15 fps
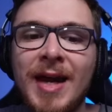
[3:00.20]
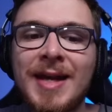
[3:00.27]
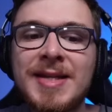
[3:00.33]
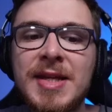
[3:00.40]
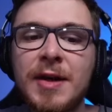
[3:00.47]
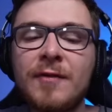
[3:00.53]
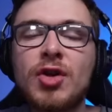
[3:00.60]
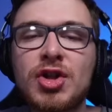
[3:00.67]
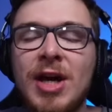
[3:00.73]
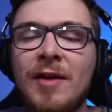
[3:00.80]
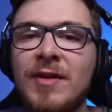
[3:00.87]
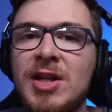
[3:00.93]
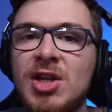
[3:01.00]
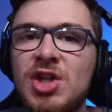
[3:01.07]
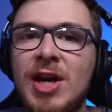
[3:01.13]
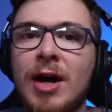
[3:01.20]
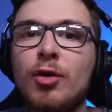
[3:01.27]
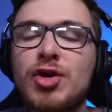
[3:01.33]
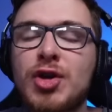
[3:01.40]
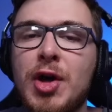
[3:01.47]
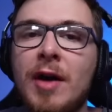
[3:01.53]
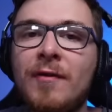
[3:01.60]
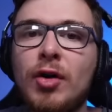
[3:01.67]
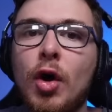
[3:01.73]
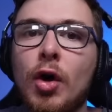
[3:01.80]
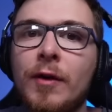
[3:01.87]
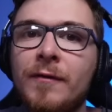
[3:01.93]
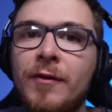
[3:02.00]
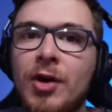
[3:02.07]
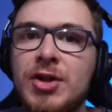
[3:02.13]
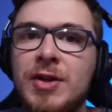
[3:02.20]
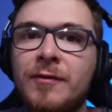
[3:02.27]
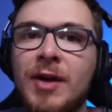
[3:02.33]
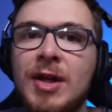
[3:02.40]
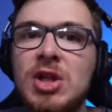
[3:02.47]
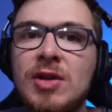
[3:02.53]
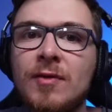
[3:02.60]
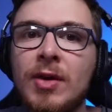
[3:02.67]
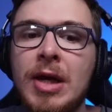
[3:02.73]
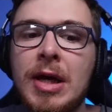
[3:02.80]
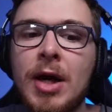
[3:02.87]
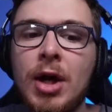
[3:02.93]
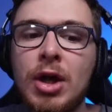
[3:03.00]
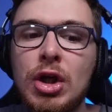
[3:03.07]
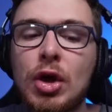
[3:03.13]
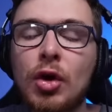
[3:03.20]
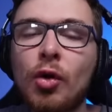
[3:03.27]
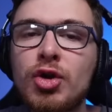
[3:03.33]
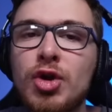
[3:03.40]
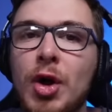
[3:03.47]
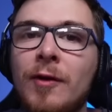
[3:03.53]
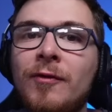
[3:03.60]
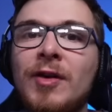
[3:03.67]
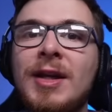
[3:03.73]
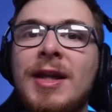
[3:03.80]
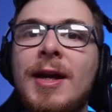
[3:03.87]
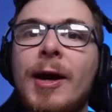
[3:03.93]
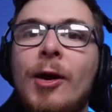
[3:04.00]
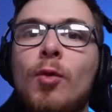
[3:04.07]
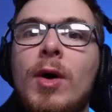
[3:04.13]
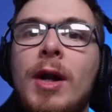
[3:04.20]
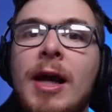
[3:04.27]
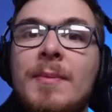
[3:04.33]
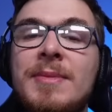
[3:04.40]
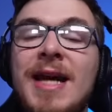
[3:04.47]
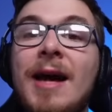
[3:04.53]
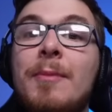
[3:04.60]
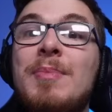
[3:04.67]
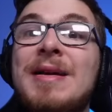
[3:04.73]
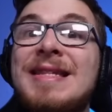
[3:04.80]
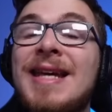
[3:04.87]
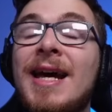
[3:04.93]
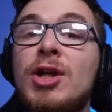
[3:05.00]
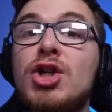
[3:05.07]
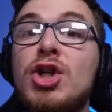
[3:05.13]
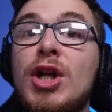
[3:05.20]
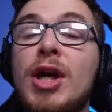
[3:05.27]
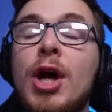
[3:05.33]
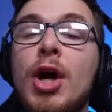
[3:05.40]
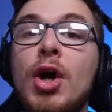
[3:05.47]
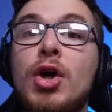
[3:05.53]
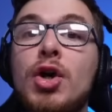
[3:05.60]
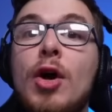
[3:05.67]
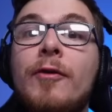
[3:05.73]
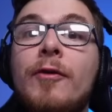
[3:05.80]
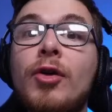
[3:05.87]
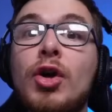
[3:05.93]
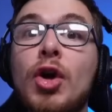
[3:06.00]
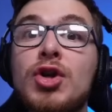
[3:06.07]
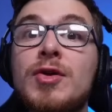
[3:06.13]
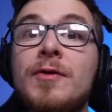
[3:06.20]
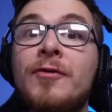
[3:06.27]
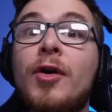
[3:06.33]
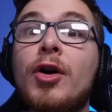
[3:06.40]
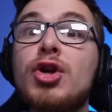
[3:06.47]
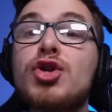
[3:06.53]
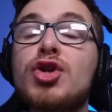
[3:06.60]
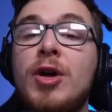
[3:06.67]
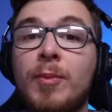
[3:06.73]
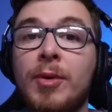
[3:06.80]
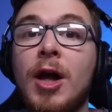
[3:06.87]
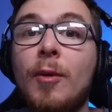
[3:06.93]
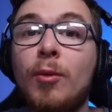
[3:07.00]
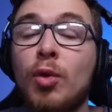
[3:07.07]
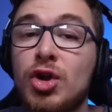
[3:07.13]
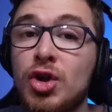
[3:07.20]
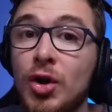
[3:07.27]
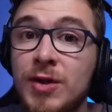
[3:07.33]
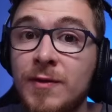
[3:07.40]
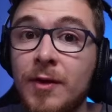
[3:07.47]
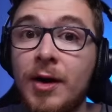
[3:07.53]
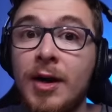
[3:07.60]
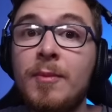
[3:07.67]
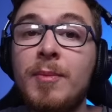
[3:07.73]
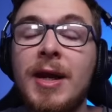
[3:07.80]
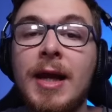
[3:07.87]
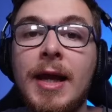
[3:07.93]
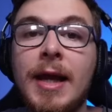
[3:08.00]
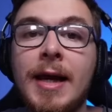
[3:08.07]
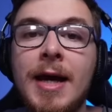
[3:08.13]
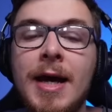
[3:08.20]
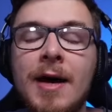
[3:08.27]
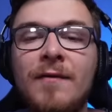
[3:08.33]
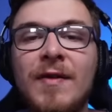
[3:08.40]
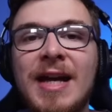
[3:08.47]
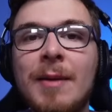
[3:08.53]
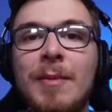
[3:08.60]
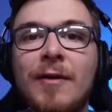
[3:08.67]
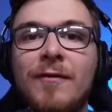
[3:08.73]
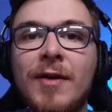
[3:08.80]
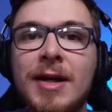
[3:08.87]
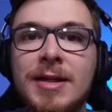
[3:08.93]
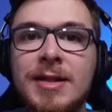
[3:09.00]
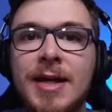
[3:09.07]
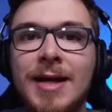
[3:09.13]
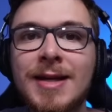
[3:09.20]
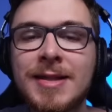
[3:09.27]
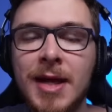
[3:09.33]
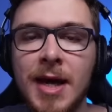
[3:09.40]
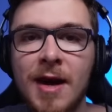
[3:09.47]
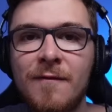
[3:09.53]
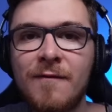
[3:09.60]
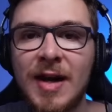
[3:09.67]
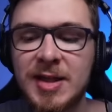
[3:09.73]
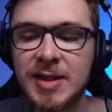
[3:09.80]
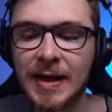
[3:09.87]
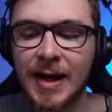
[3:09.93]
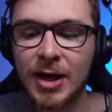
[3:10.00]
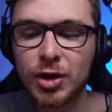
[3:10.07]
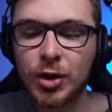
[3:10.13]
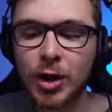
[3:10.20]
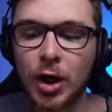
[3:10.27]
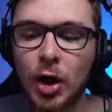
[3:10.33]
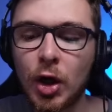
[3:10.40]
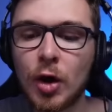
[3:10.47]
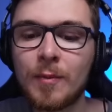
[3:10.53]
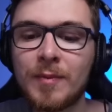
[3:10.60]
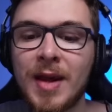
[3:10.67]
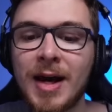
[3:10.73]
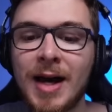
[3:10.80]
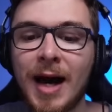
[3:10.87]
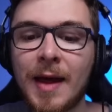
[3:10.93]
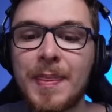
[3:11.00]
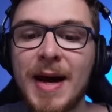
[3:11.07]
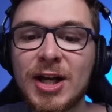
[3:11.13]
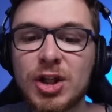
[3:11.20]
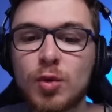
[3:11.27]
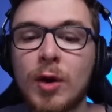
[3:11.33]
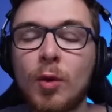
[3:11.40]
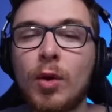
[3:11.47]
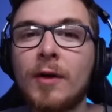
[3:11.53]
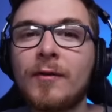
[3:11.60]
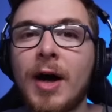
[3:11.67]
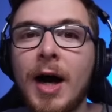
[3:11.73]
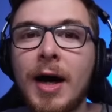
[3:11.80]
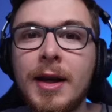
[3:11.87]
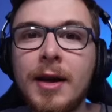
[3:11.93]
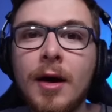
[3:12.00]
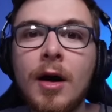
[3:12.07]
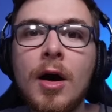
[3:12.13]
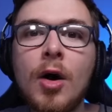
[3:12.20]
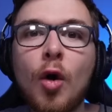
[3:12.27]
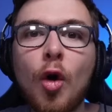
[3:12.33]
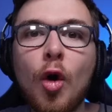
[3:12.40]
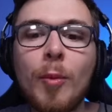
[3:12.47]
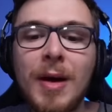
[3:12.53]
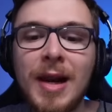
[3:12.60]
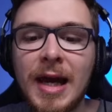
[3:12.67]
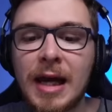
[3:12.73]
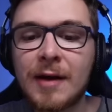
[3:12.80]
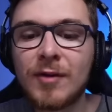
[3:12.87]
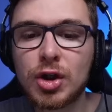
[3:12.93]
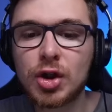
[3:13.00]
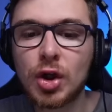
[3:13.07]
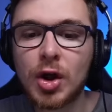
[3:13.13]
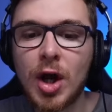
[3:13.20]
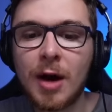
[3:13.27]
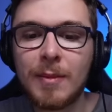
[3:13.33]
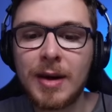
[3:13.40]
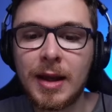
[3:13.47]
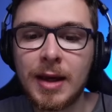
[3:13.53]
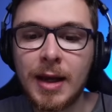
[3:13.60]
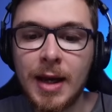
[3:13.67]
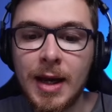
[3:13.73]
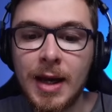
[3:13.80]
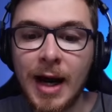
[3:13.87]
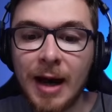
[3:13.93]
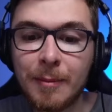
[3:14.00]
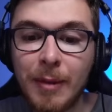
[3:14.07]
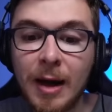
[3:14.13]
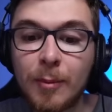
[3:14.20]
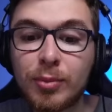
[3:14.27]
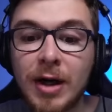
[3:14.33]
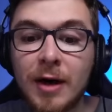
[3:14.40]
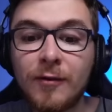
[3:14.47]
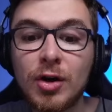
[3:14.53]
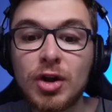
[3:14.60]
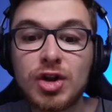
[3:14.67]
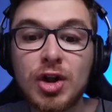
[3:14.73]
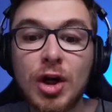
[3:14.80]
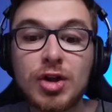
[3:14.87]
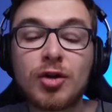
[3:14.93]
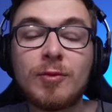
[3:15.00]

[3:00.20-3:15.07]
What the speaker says: Instead of just having Sells to cover Nottingham Forest defensively, you can also go for Nico Williams and potentially go a Nottingham Forest triple-up, which looks very appealing for Gameweek 36, facing Leicester at home, and that's where one of Aina or Milenkovic could come in. And my preference does